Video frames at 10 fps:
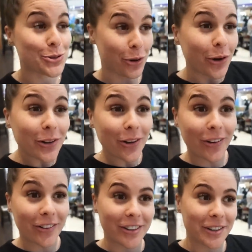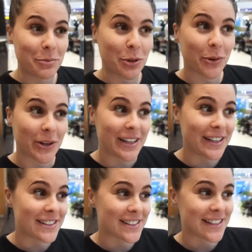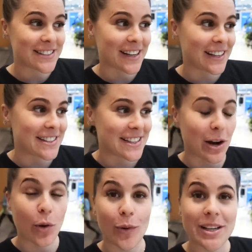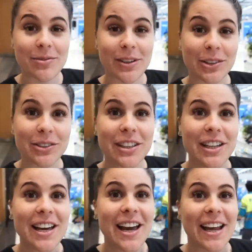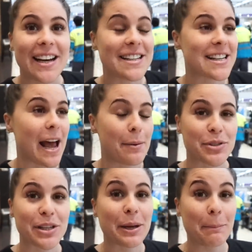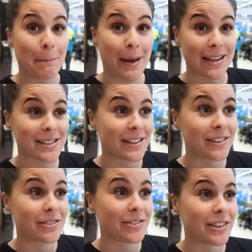so long and Macquarie Centre is now Westfield and it's absolutely massive.